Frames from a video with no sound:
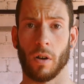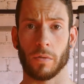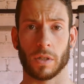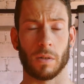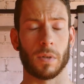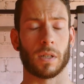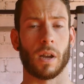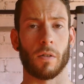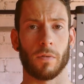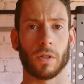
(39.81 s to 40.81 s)
Obviously be as
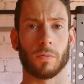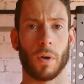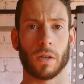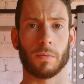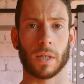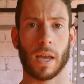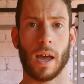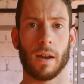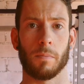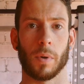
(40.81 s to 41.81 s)
careful as you possibly
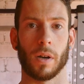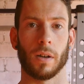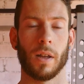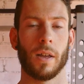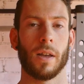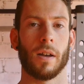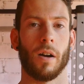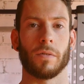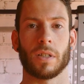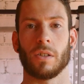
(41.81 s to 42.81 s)
can, but
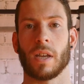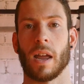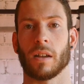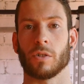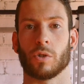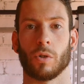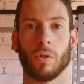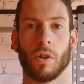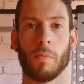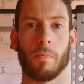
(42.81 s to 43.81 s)
obviously you can't
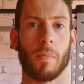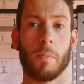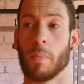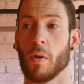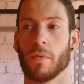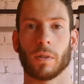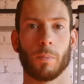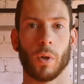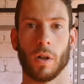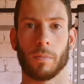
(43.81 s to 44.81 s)
control a
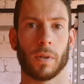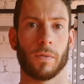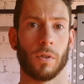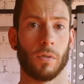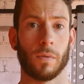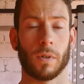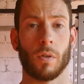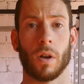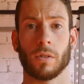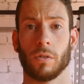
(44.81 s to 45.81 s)
perfect pull-up if you don't even
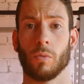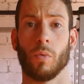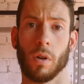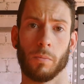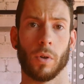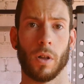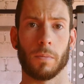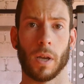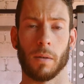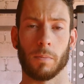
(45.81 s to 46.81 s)
know how to do one
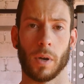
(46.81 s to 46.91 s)
pull-up yet.